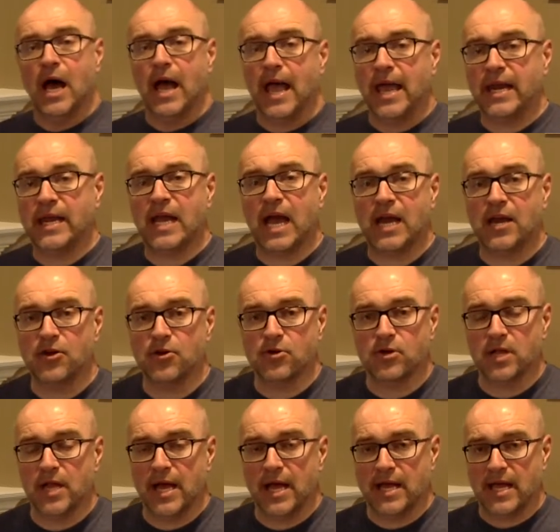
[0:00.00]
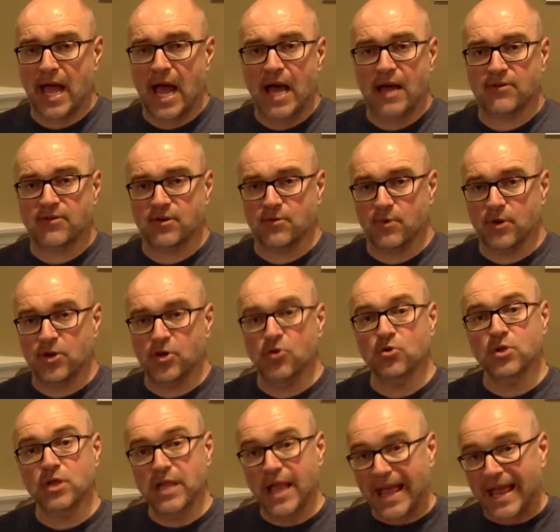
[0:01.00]
any kind of nucleic acid, when
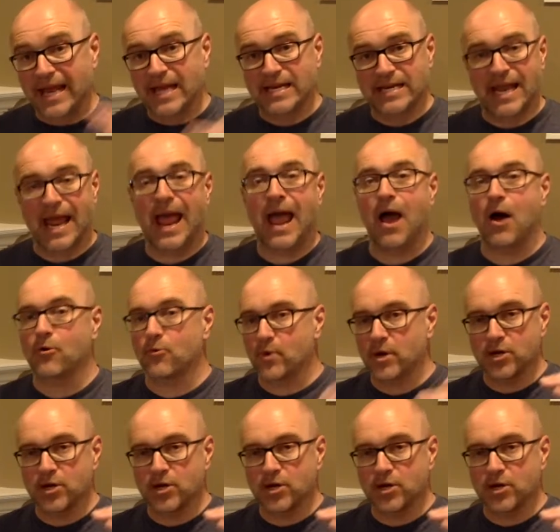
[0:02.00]
you lay it down,